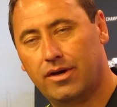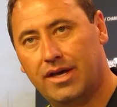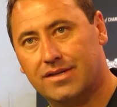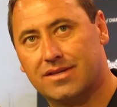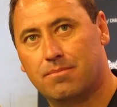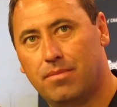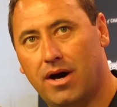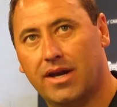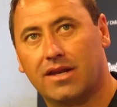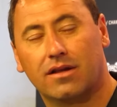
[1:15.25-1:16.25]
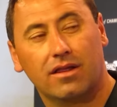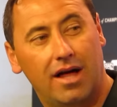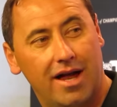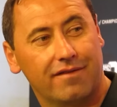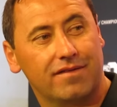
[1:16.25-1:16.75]
has embodied a
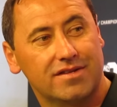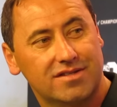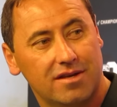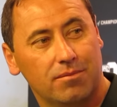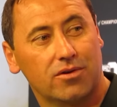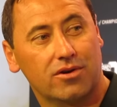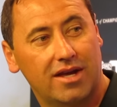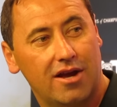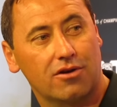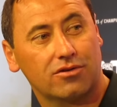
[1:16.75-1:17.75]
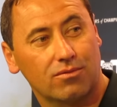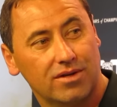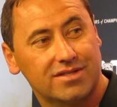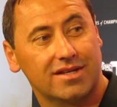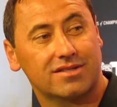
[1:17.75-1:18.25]
lot of the similar
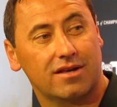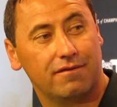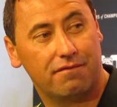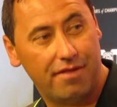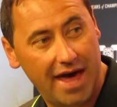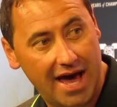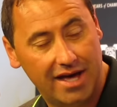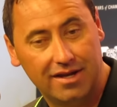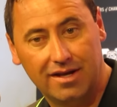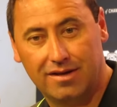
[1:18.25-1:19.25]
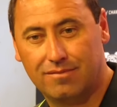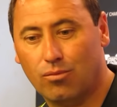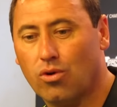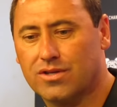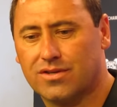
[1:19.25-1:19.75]
characteristics of that,
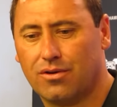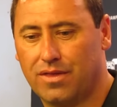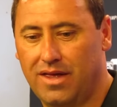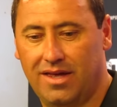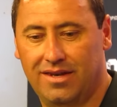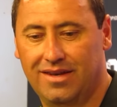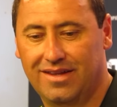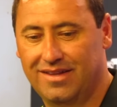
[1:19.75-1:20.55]
more so than